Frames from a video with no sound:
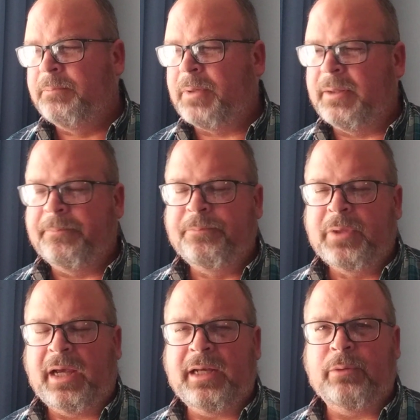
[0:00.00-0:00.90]
but
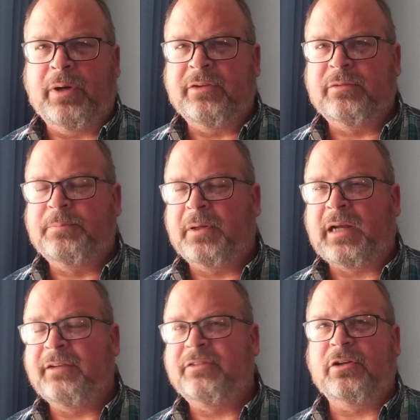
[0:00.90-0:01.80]
anyways, but
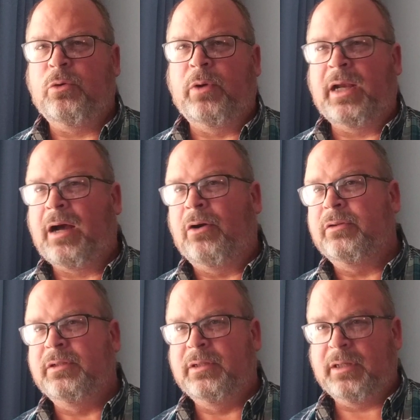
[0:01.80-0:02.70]
I still went
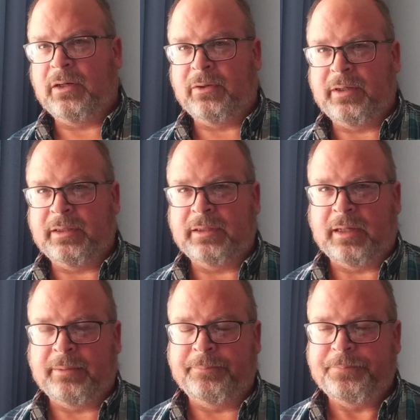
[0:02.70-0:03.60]
out, you know, and
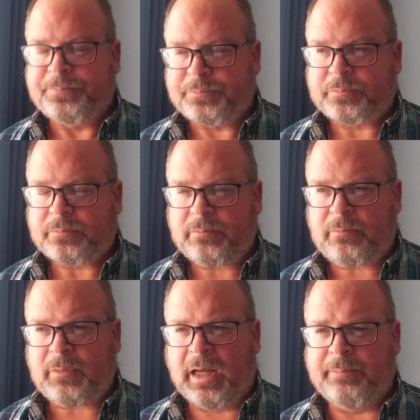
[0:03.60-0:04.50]
um,
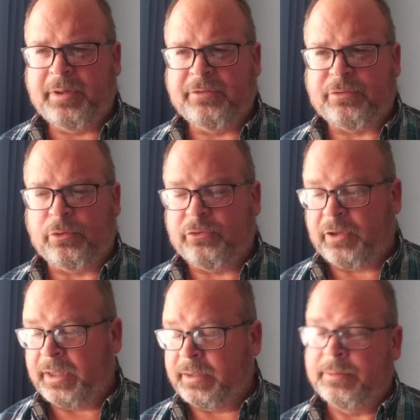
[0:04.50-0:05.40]
I've been
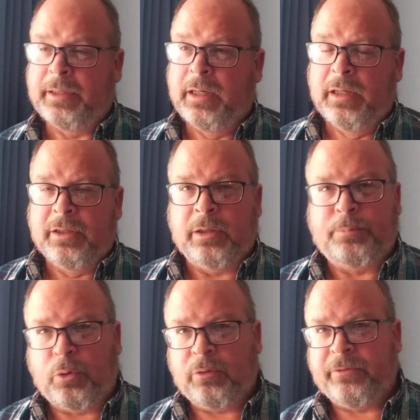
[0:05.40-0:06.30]
searching the
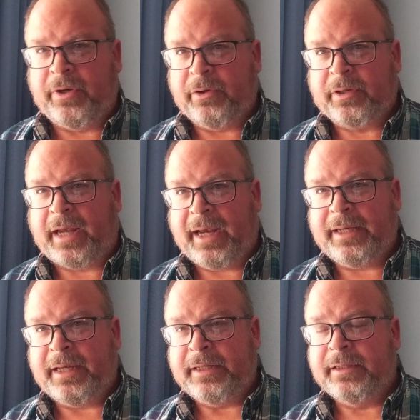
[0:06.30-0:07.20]
Porvenir
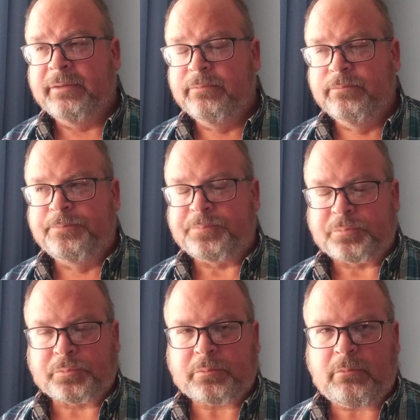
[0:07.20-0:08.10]
Canyon.
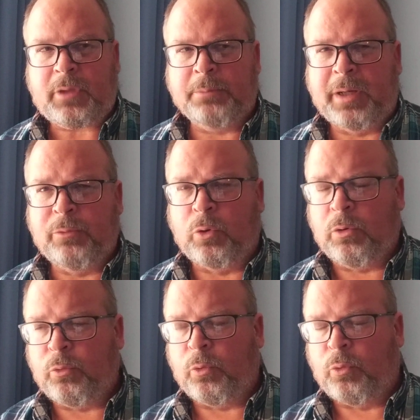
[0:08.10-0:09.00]
My
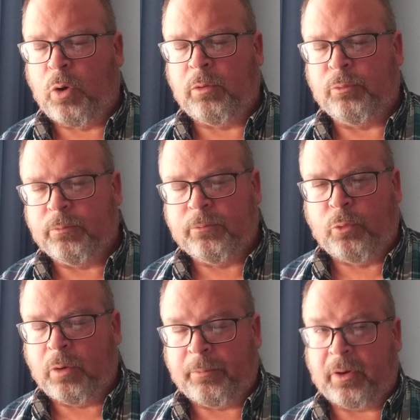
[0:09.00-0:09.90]
warm, warm,
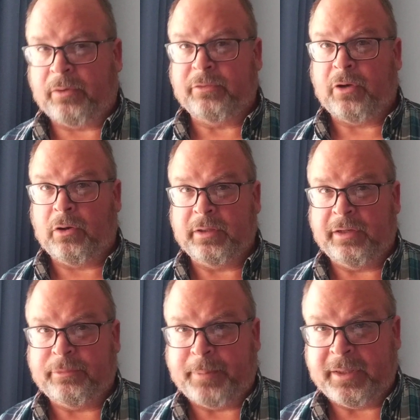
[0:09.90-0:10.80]
warm waters halt
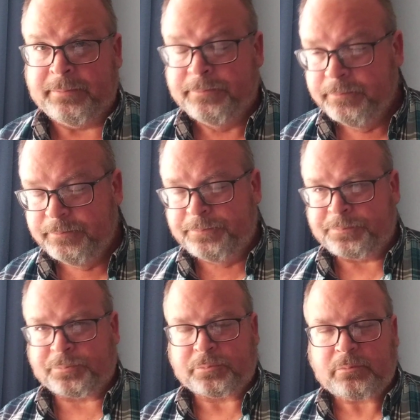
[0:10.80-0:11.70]
has been
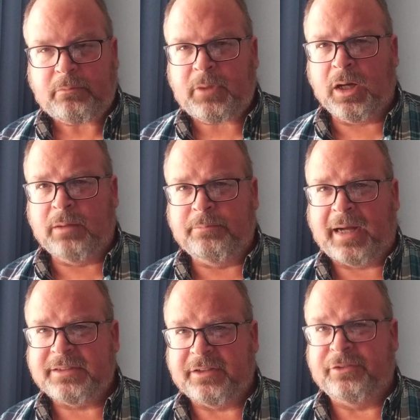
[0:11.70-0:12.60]
uh,
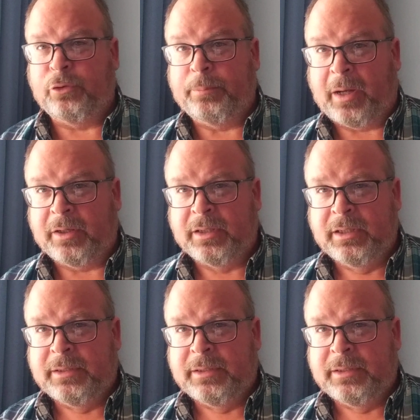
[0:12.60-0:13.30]
Montezuma,